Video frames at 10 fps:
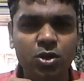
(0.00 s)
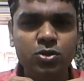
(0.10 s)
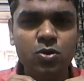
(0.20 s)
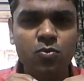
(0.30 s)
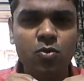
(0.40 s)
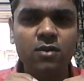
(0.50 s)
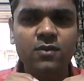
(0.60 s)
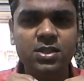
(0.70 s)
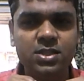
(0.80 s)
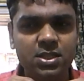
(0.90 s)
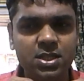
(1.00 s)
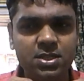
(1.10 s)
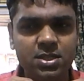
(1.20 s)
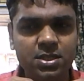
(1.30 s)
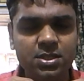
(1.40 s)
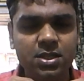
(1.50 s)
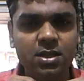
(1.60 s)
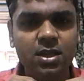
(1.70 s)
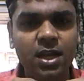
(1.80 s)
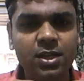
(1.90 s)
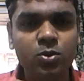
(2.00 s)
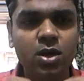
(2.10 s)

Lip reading: So what we suggest is that you